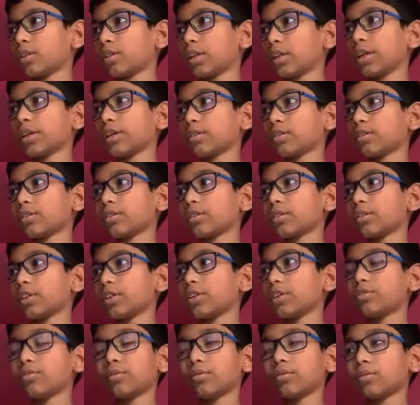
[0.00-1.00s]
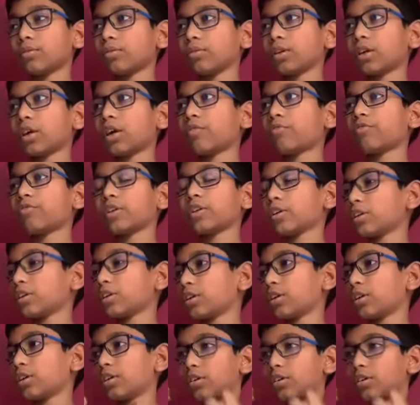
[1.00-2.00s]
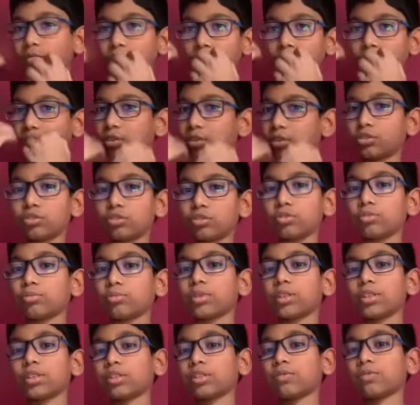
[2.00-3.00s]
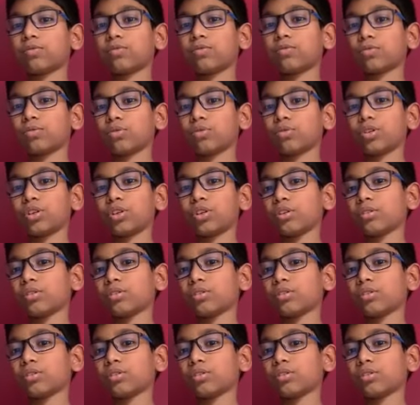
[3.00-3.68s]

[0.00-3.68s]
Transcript: like it after consuming the food,